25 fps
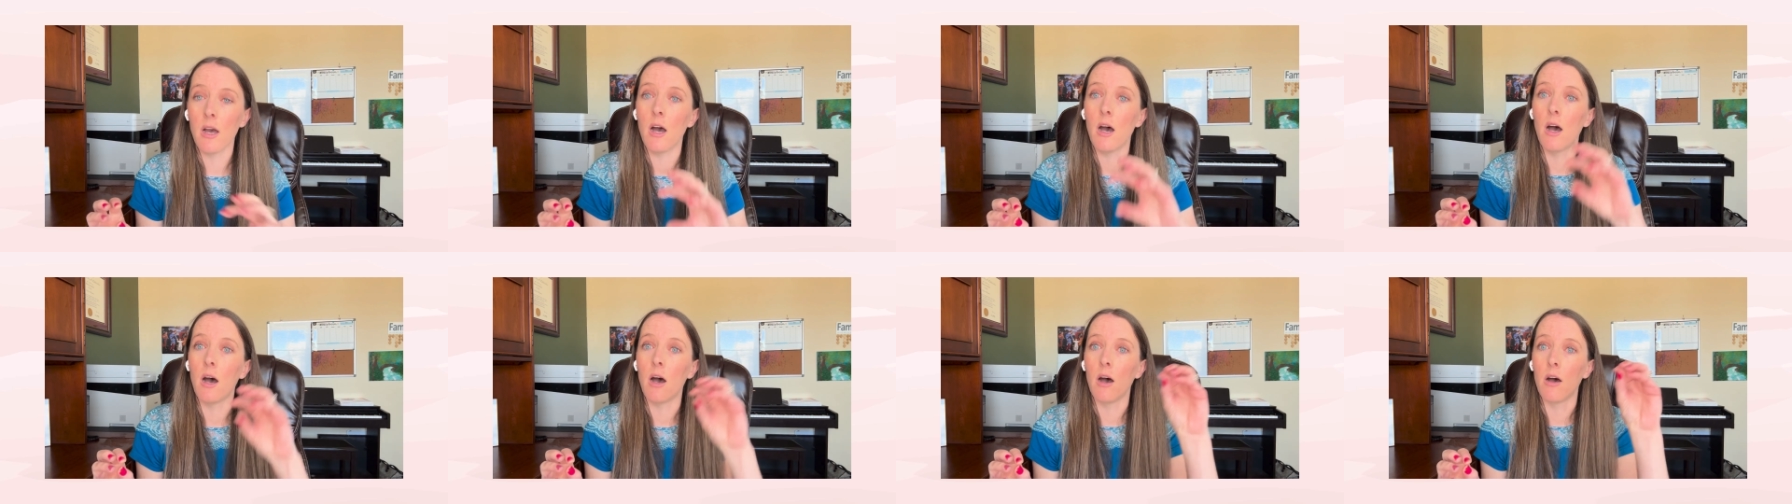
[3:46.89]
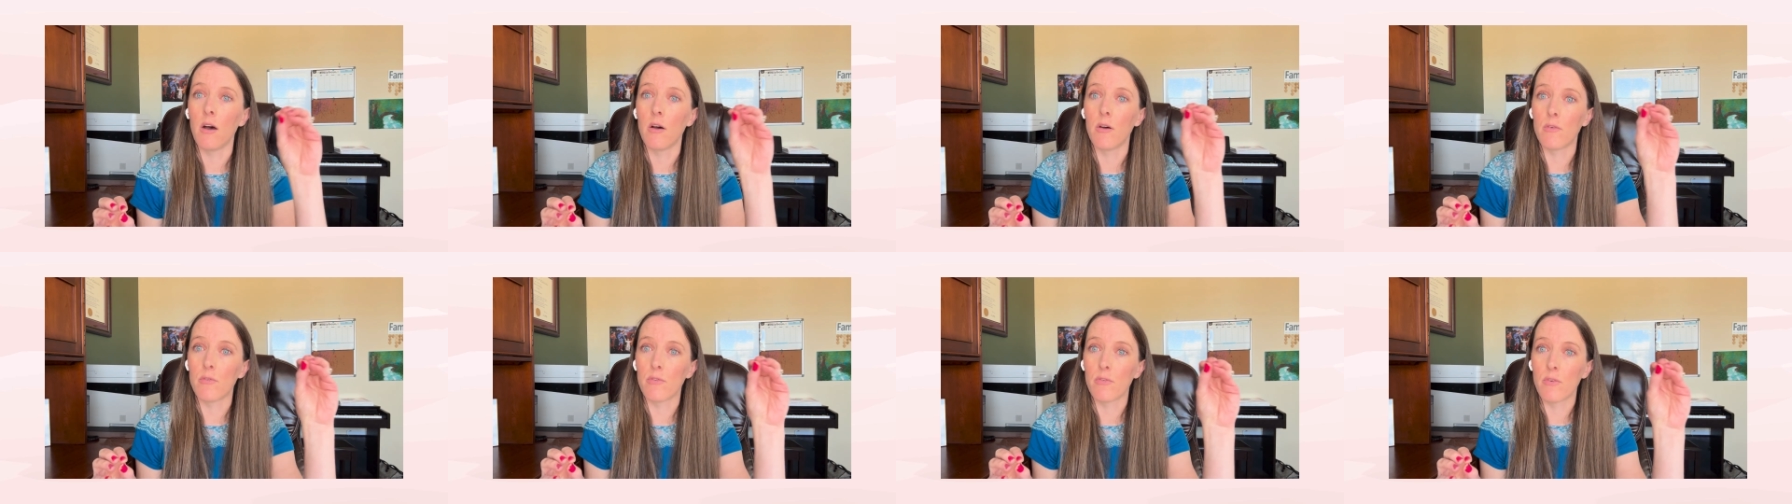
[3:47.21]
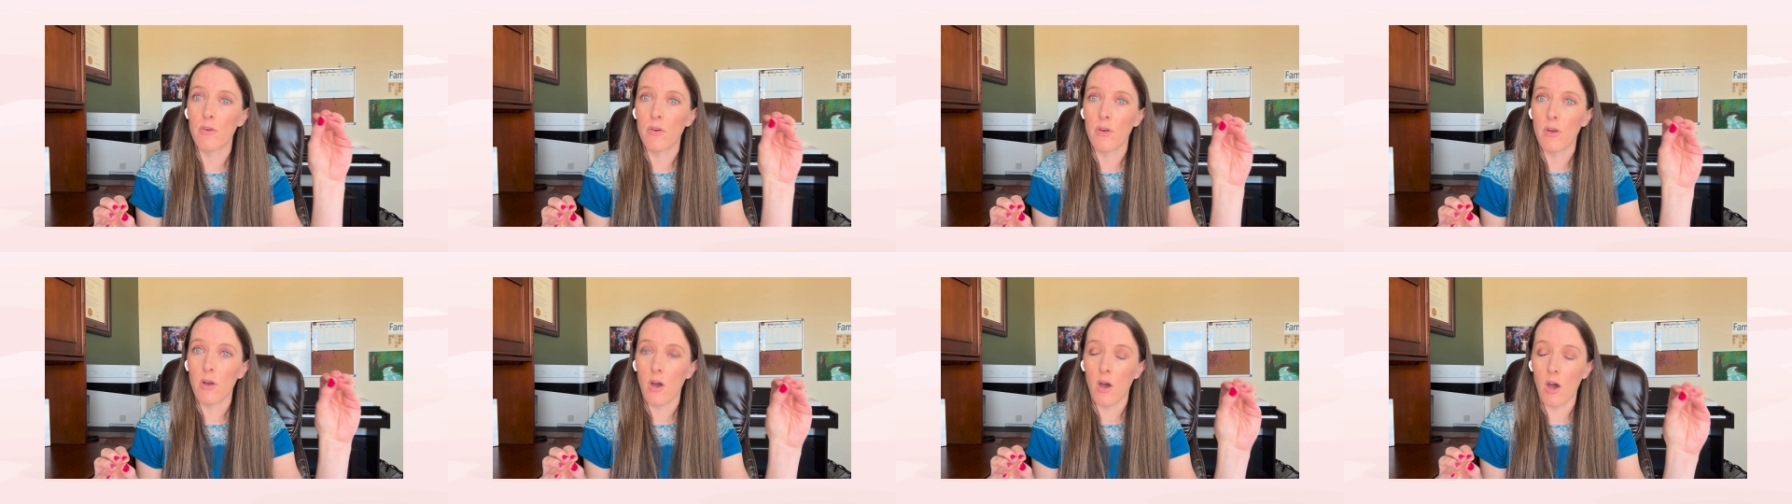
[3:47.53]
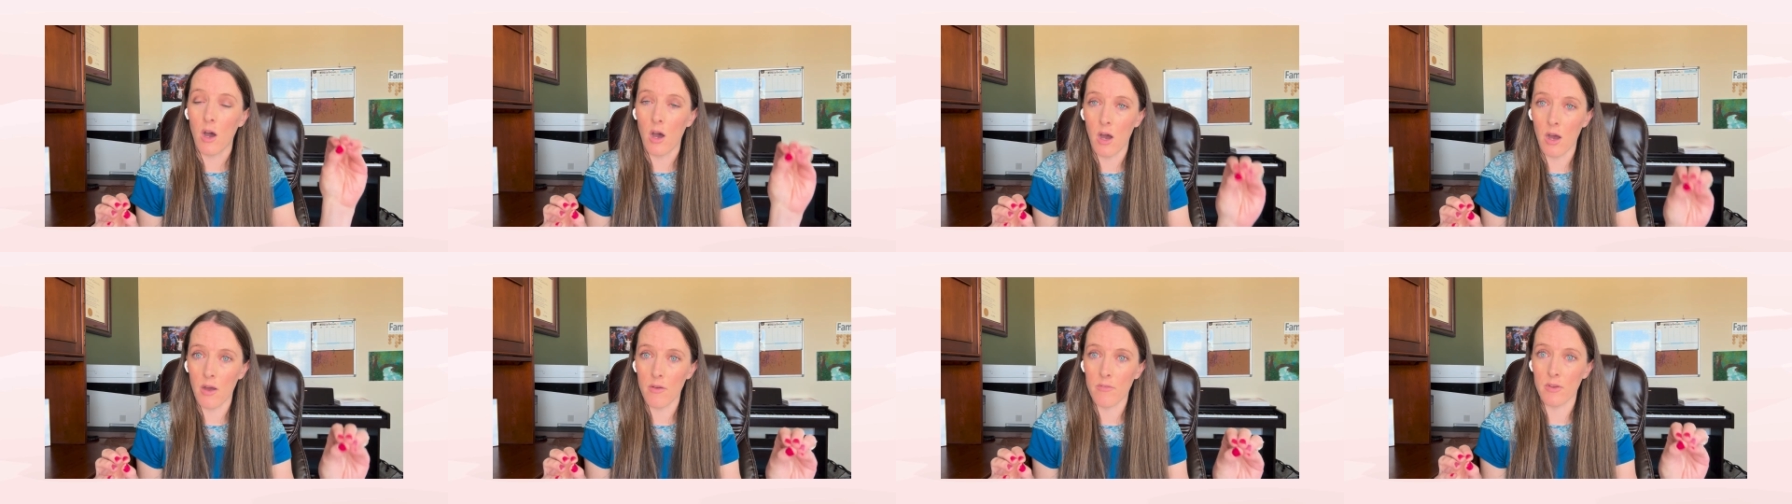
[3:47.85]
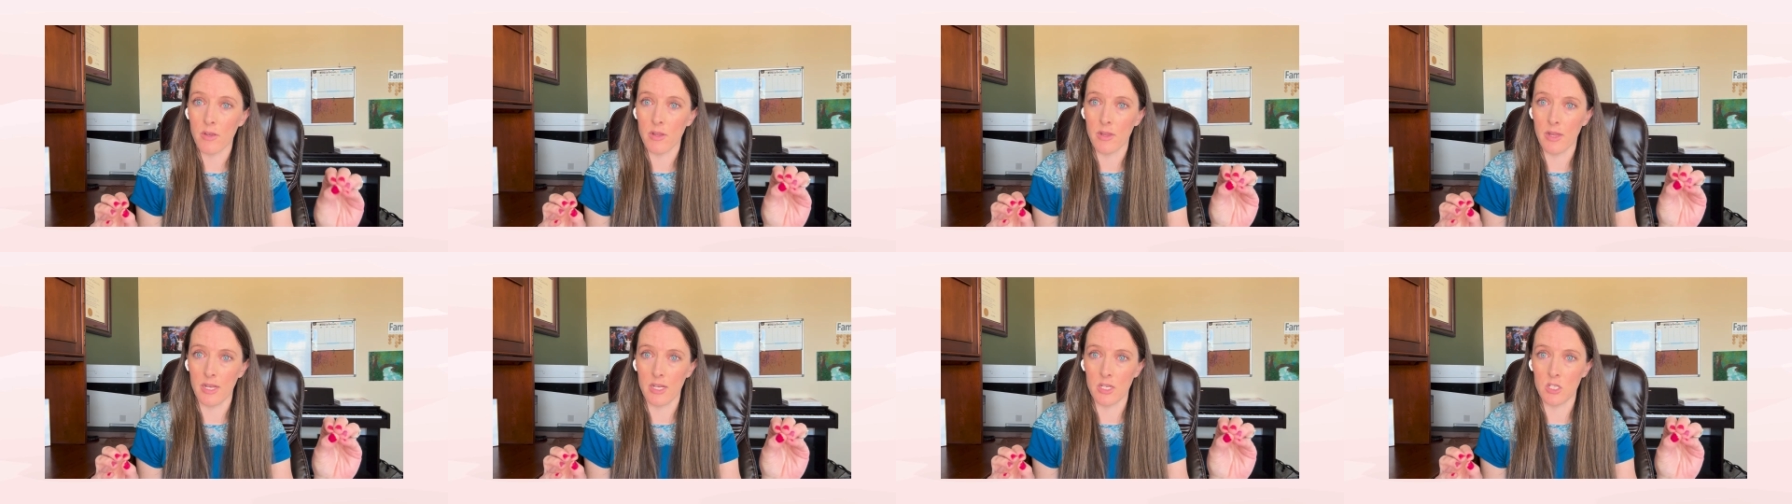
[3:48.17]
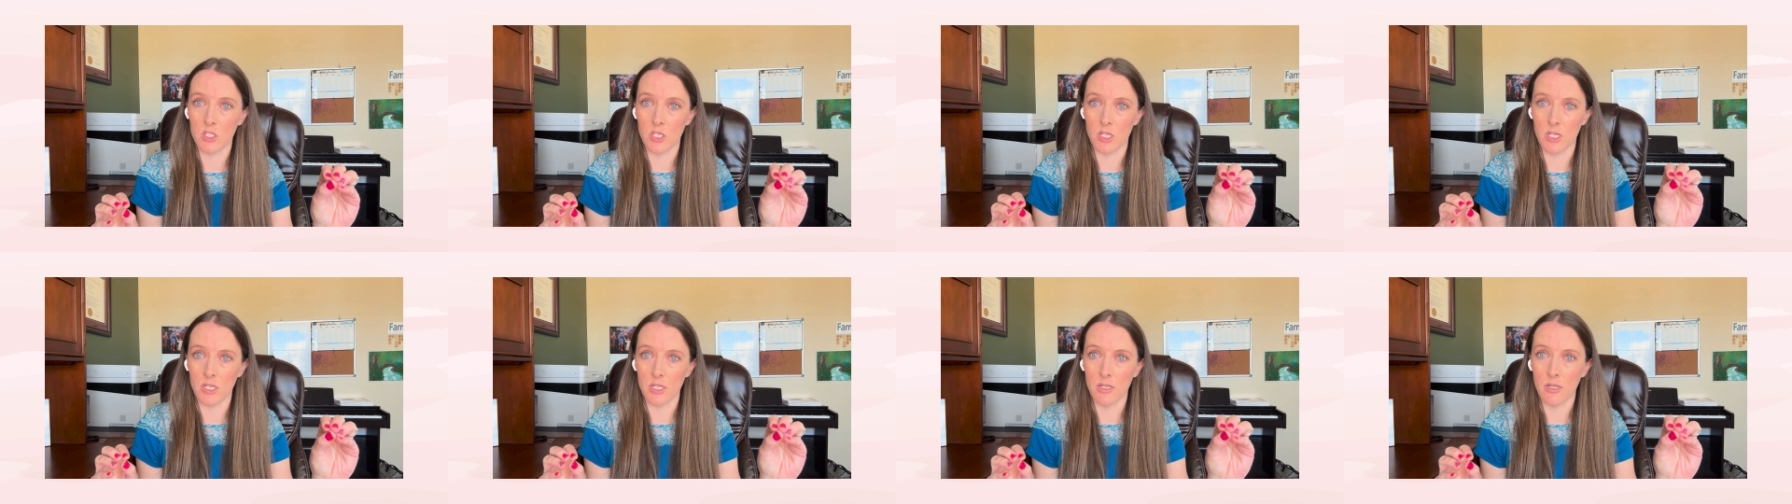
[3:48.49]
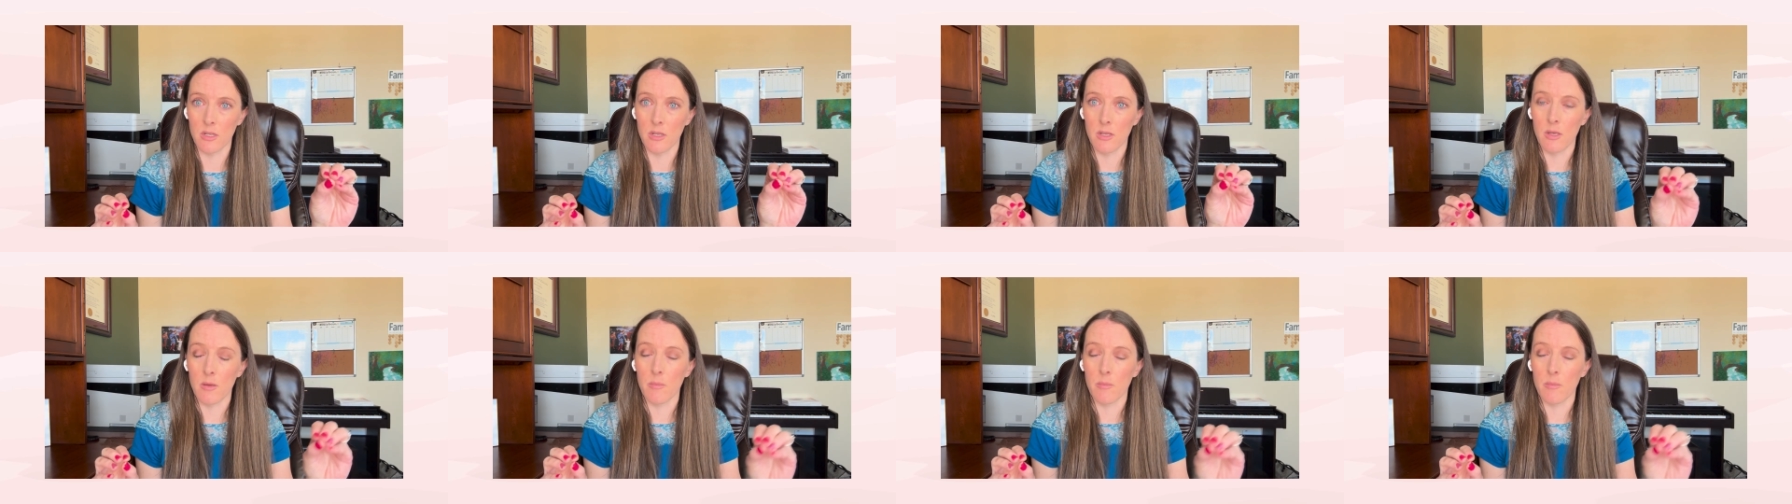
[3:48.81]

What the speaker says: of ovulation